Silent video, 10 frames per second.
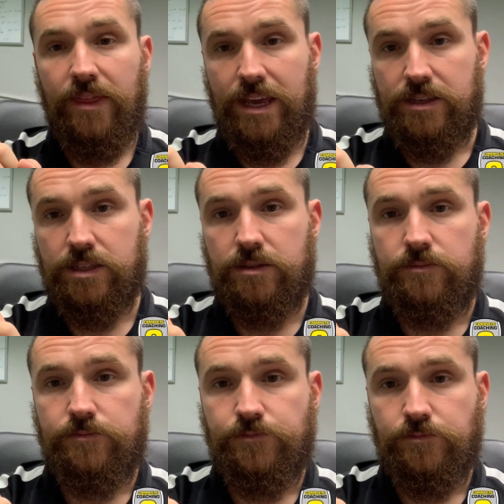this.
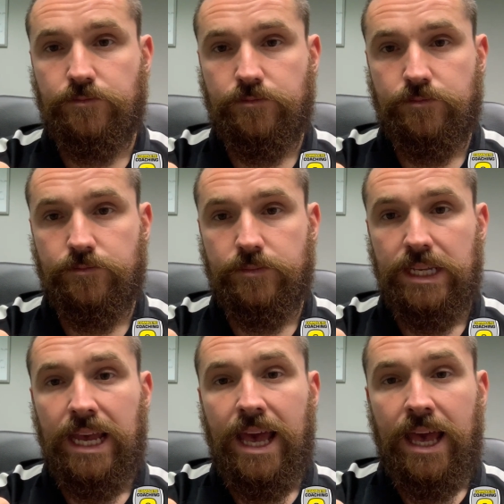
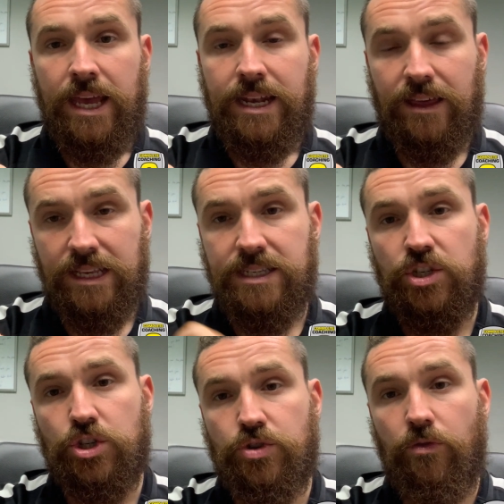Now, this
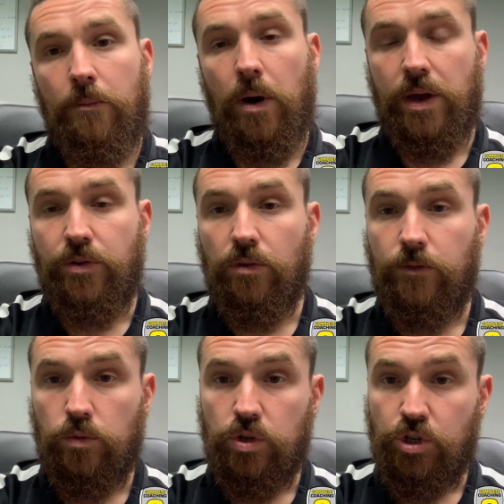is just a reminder
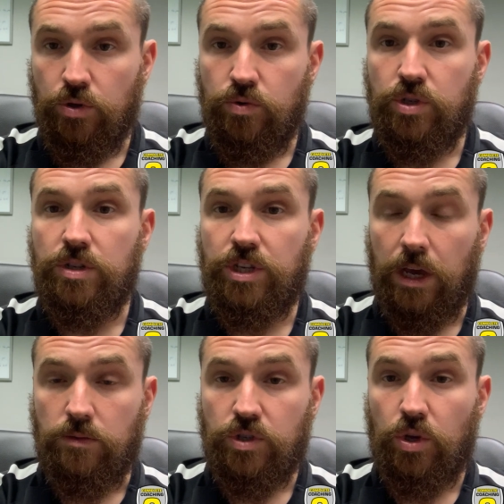of all the do's and
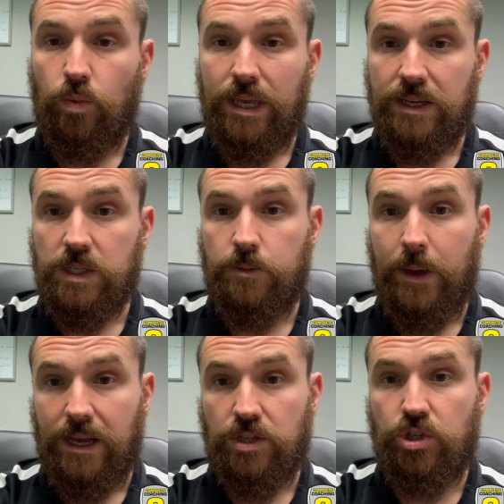don'ts that we
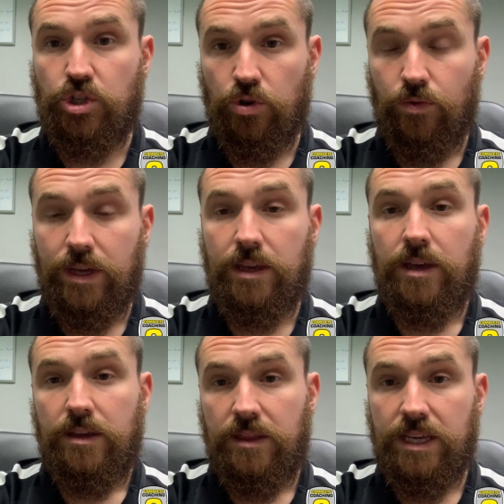expect during
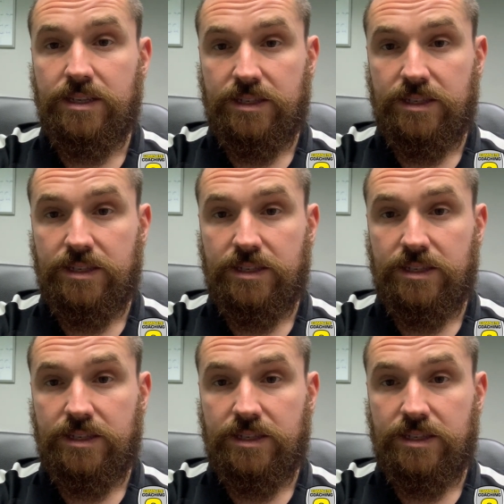these